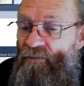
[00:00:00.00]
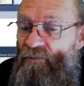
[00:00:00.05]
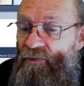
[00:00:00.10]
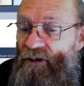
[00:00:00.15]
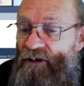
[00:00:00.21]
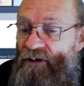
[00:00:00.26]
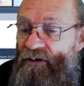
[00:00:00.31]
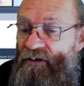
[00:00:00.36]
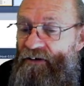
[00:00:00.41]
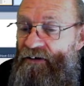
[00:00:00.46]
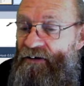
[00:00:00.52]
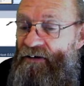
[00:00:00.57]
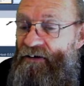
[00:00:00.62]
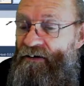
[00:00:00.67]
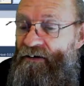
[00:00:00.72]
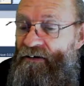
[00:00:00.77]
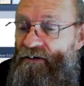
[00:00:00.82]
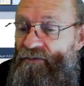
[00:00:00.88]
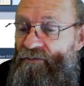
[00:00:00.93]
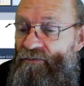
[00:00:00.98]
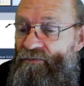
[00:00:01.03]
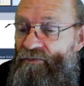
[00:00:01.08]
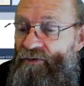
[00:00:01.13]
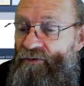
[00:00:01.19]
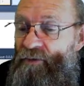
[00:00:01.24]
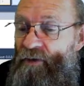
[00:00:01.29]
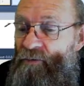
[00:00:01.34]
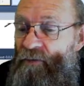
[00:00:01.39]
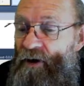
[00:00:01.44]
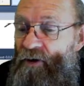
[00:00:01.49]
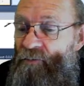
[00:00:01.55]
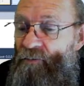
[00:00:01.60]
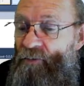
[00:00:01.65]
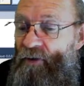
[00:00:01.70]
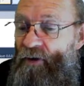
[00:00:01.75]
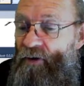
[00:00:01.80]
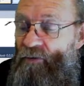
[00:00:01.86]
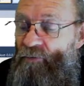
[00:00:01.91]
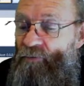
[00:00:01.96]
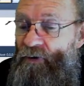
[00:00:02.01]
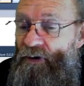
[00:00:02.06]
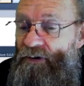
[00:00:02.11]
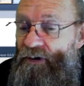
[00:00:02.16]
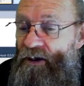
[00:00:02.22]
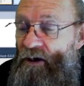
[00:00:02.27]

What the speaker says: 1 will be my profile.